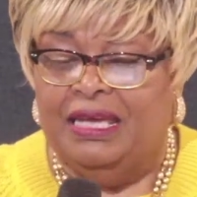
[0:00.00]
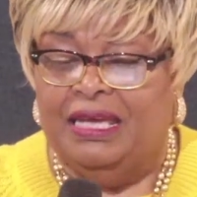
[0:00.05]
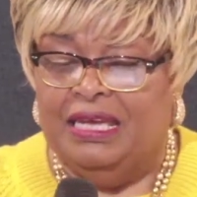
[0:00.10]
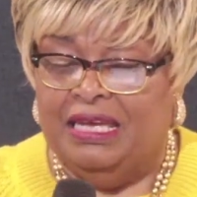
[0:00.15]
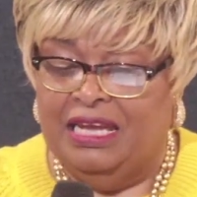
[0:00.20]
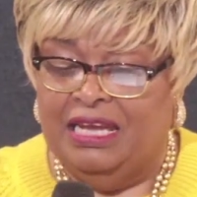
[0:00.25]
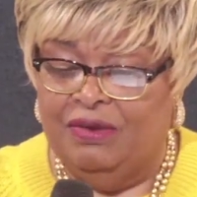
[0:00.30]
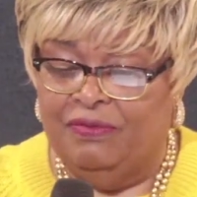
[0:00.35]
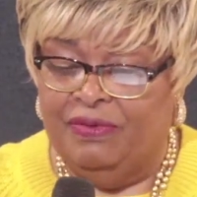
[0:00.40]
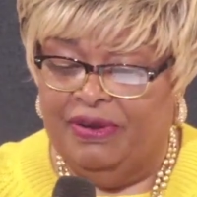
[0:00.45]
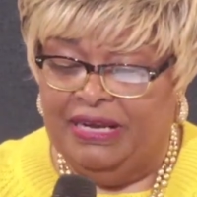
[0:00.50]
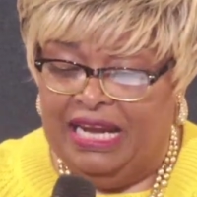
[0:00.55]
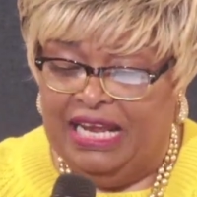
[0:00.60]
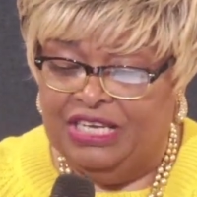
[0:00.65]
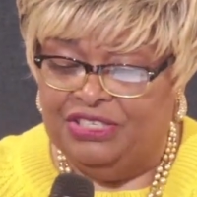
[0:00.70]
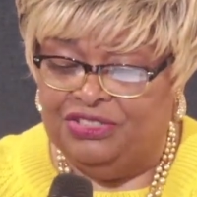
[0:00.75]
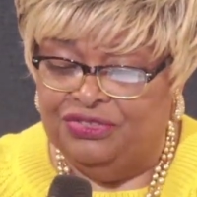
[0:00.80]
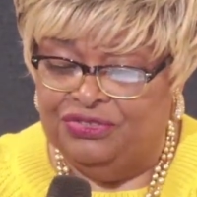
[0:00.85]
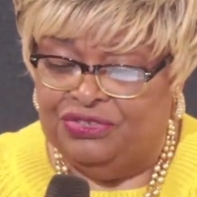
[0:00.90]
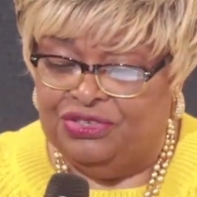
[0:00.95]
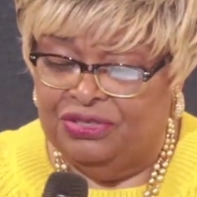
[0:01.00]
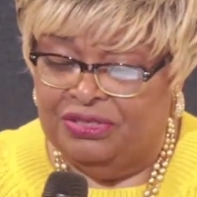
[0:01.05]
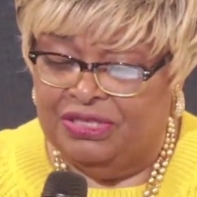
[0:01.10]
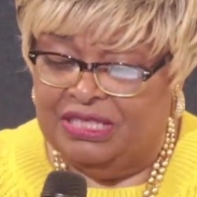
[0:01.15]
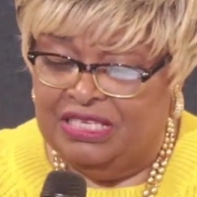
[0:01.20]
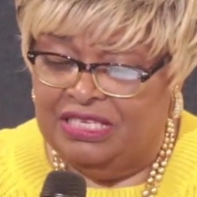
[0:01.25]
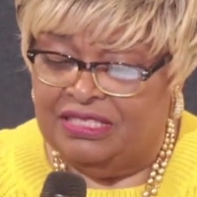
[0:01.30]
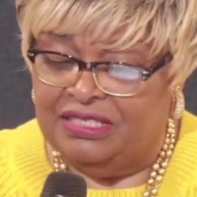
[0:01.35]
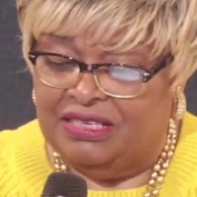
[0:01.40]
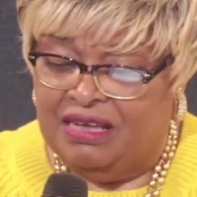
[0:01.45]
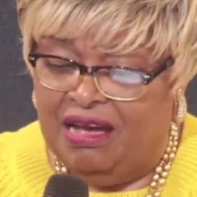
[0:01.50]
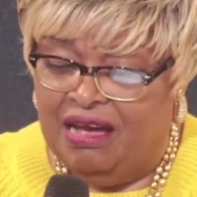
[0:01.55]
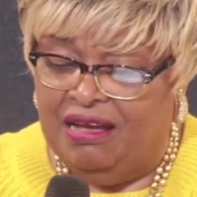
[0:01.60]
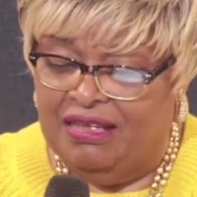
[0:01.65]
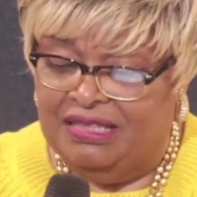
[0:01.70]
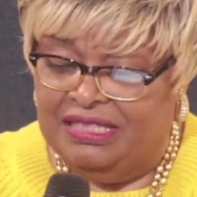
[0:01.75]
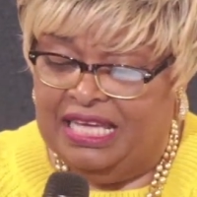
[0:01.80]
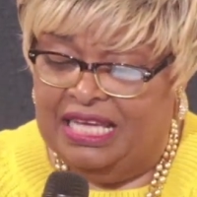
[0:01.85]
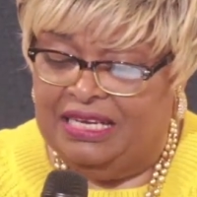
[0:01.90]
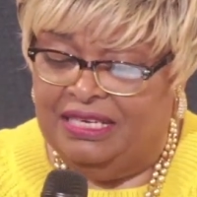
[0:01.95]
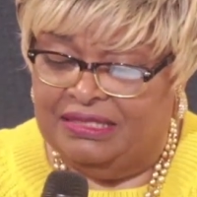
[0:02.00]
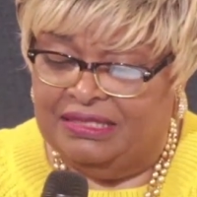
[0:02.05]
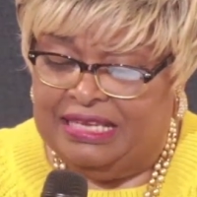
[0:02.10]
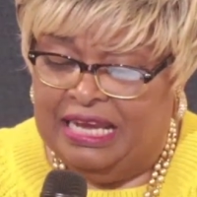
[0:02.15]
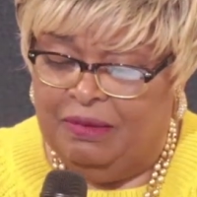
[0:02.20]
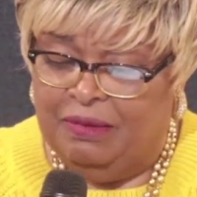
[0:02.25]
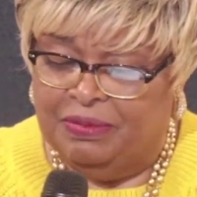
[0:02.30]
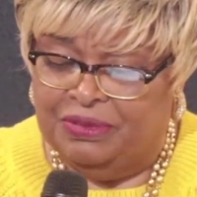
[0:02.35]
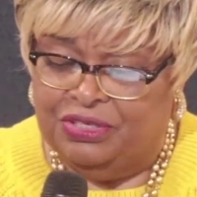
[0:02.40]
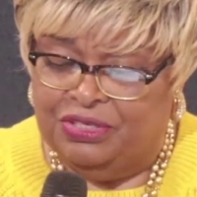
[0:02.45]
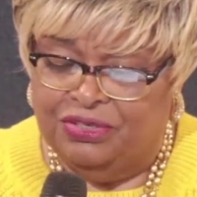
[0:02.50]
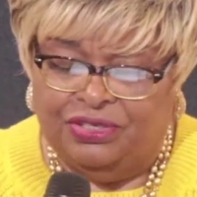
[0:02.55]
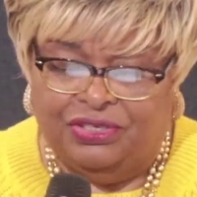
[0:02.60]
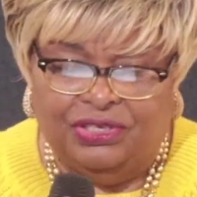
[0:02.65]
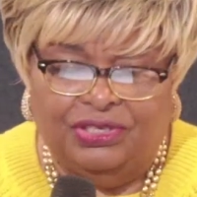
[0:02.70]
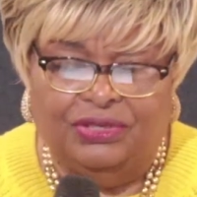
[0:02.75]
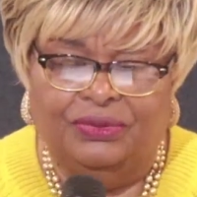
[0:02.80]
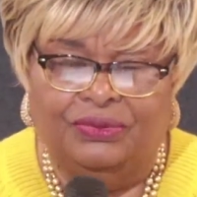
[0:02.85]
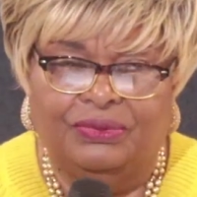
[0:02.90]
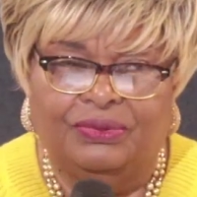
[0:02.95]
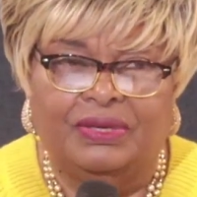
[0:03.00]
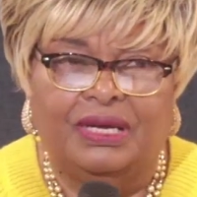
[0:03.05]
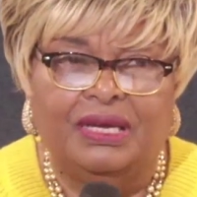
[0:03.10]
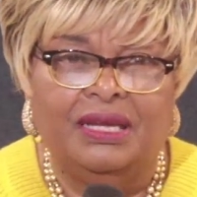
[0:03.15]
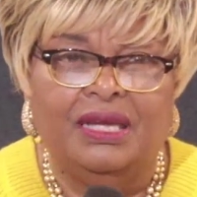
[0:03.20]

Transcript: in relation to this God that is able to do,